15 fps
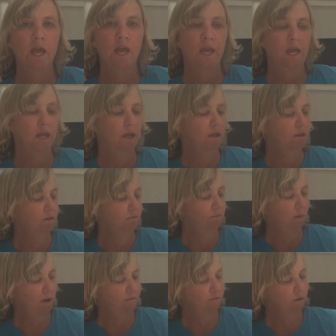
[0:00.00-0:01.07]
and
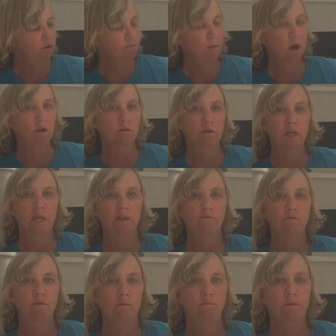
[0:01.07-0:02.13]
my first bottle came
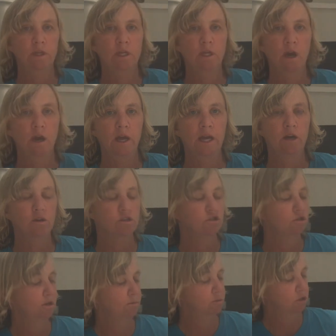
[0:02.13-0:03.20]
from the
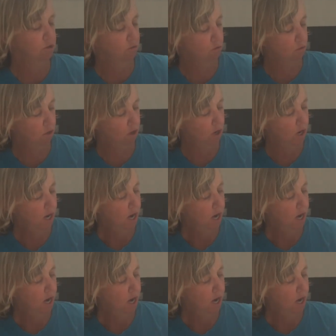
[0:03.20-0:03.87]
Airstream store,